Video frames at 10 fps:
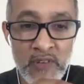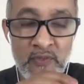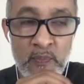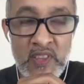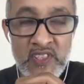of the
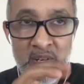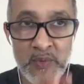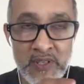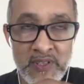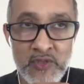myths i want
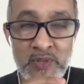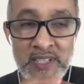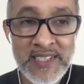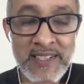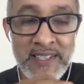to
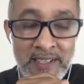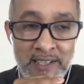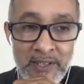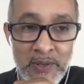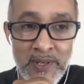address
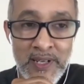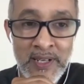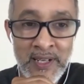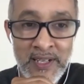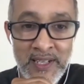here
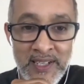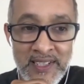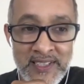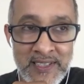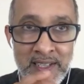
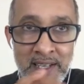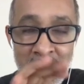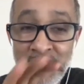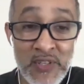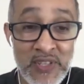is, and I've
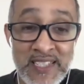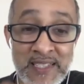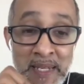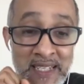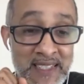heard this
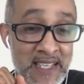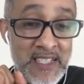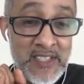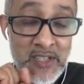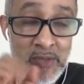being said
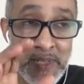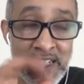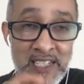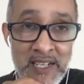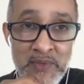so many
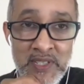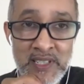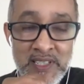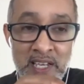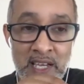times,
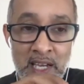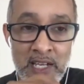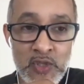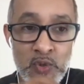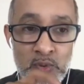is a,
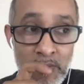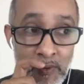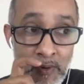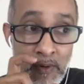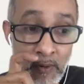
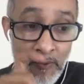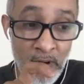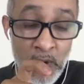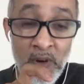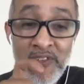
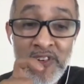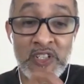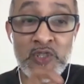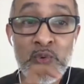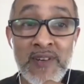very often your
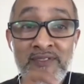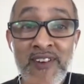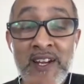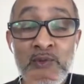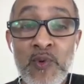twin
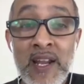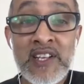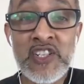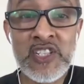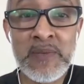flame
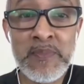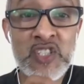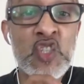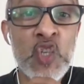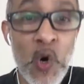relationship is
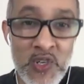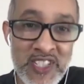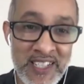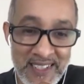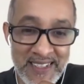
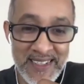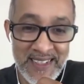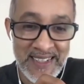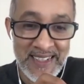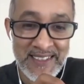toxic.
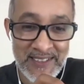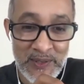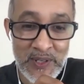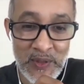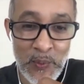So, in
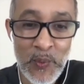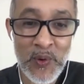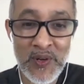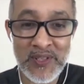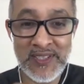other
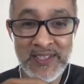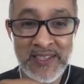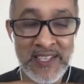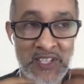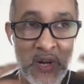words,
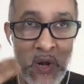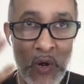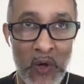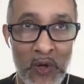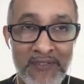there's a
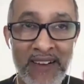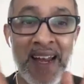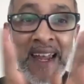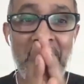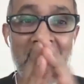lot of
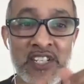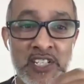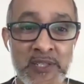clashes